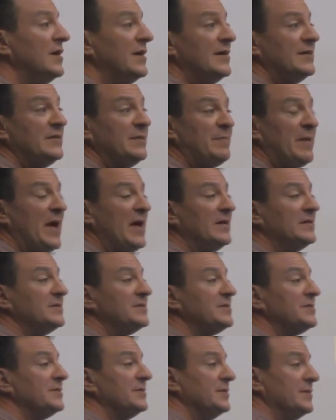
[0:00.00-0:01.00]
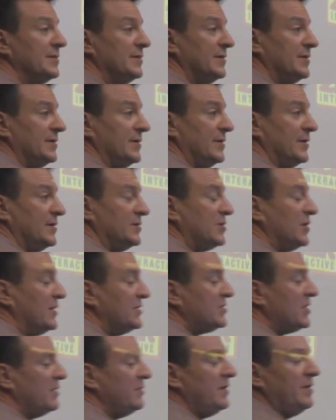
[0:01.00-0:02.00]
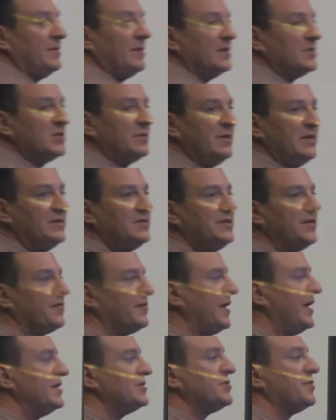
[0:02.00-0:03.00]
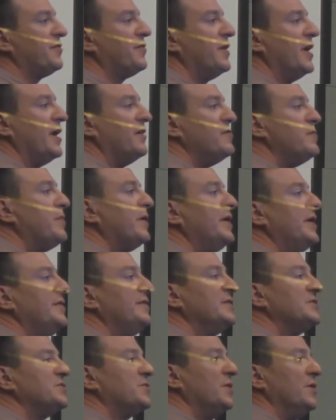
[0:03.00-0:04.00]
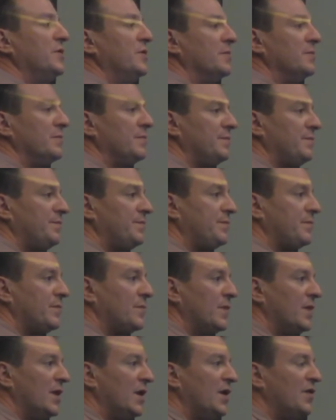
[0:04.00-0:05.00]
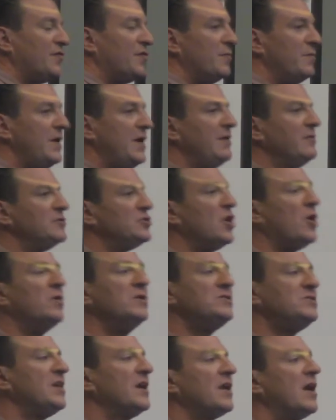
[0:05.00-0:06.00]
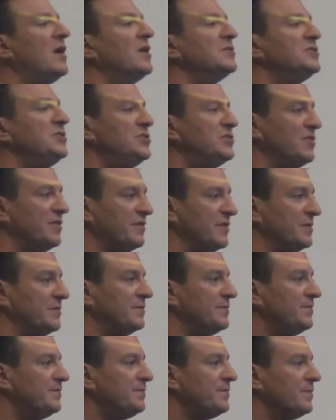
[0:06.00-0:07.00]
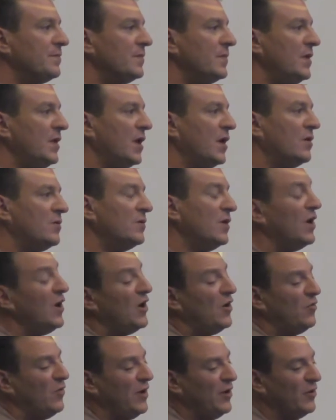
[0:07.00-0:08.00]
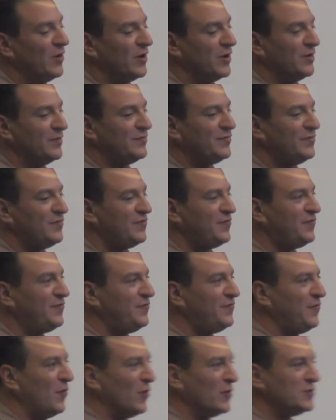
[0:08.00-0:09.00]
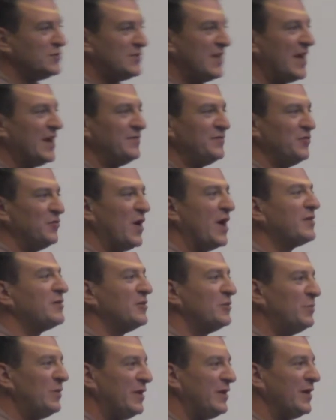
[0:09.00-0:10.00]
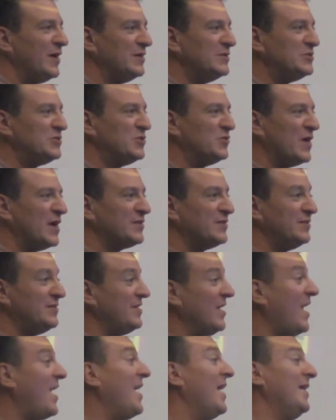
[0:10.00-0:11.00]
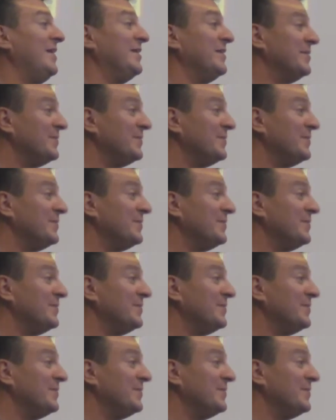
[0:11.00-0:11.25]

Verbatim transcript: Depends. So it's going to be it's going to be a different answer for everybody in this room. For me, it was always technology driven. You know, we were forced out of director because director died.